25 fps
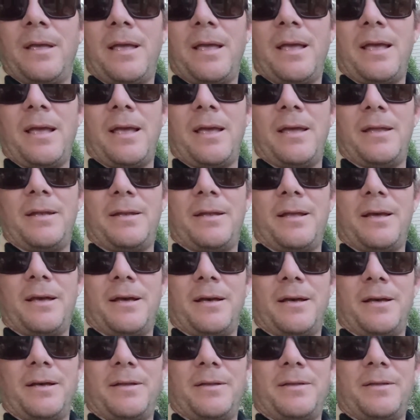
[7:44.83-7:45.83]
And
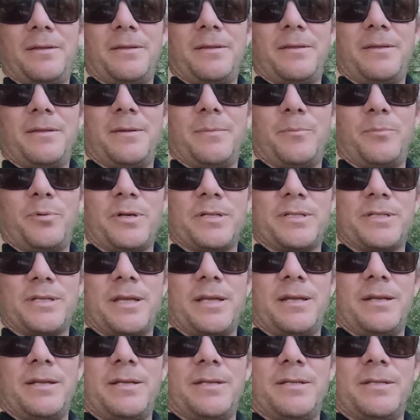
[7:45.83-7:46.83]
the
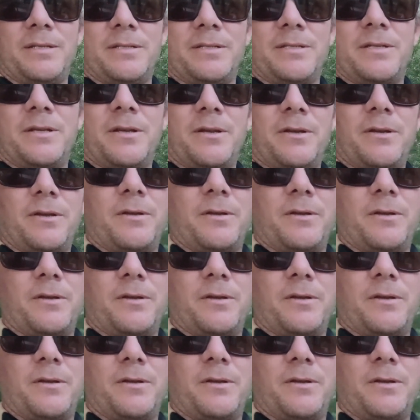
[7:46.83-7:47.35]
brisket is